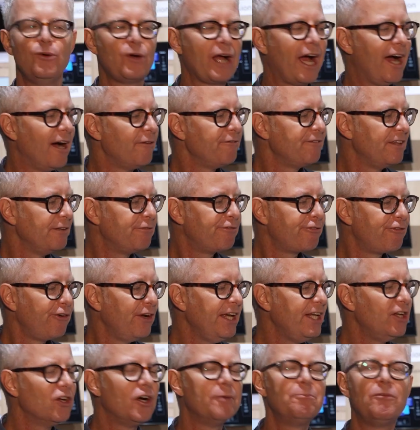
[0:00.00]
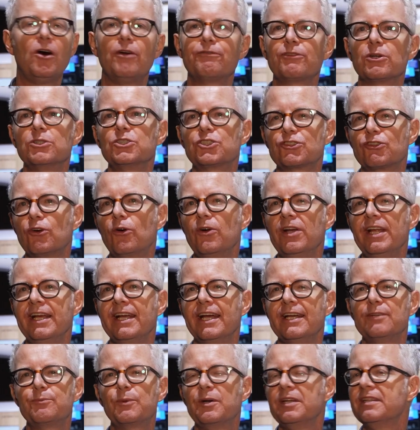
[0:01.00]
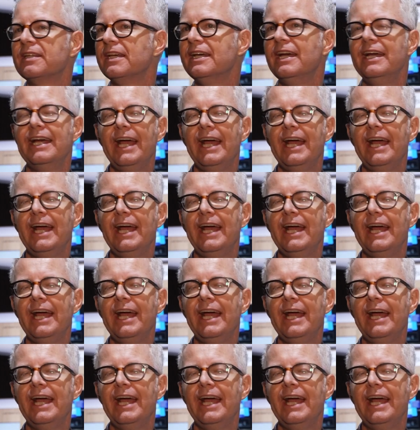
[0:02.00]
have the freedom of controlling it with